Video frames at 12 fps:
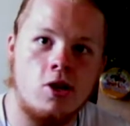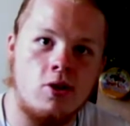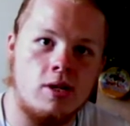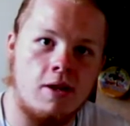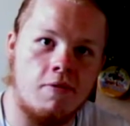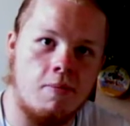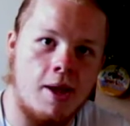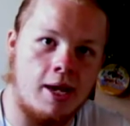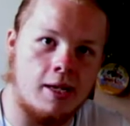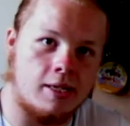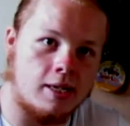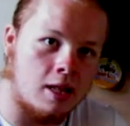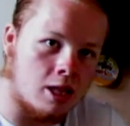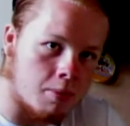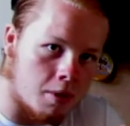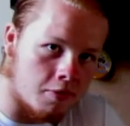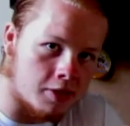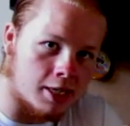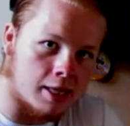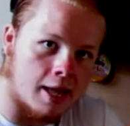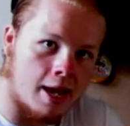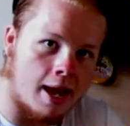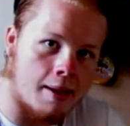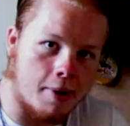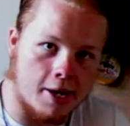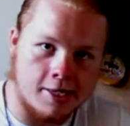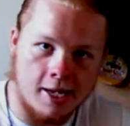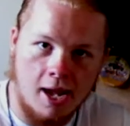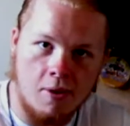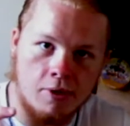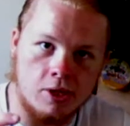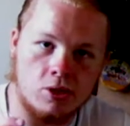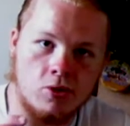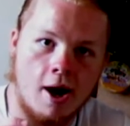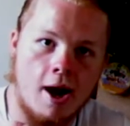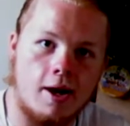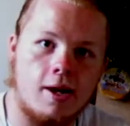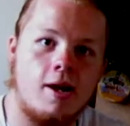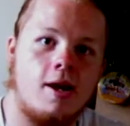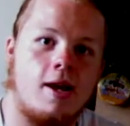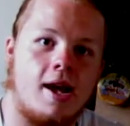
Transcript: You can even make it a little bit of a delay by taking one track